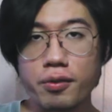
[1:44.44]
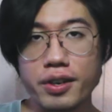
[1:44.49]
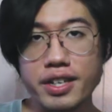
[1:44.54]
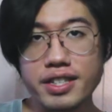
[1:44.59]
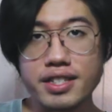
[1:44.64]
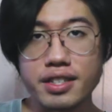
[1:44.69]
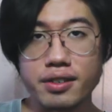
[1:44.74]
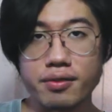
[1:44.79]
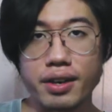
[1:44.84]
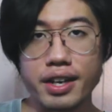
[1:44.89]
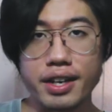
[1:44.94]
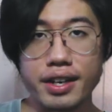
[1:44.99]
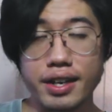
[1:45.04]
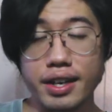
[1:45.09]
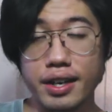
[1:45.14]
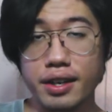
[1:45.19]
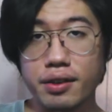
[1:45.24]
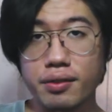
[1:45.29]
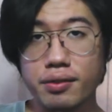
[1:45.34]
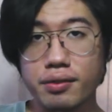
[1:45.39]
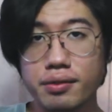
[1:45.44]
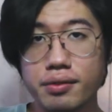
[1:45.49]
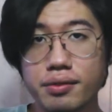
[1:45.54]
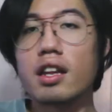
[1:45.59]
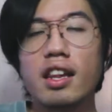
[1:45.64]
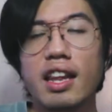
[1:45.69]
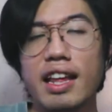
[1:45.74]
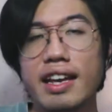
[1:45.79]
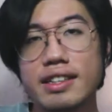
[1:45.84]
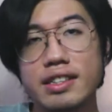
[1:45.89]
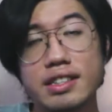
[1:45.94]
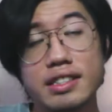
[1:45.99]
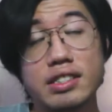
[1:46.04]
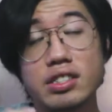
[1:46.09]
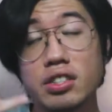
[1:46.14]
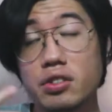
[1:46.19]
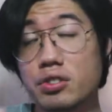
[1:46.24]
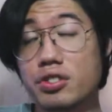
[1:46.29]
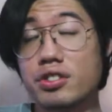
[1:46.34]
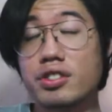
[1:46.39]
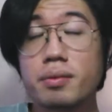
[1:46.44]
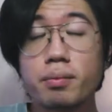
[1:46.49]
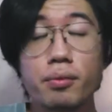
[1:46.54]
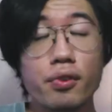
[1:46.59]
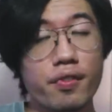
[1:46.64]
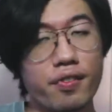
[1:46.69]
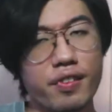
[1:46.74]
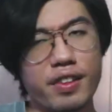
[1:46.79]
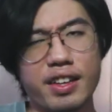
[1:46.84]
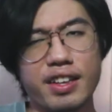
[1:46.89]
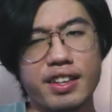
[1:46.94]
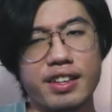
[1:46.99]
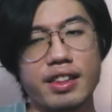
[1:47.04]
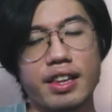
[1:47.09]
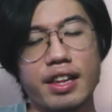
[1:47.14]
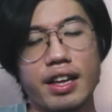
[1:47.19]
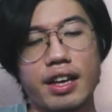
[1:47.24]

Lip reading: facing right now. Like in those simple things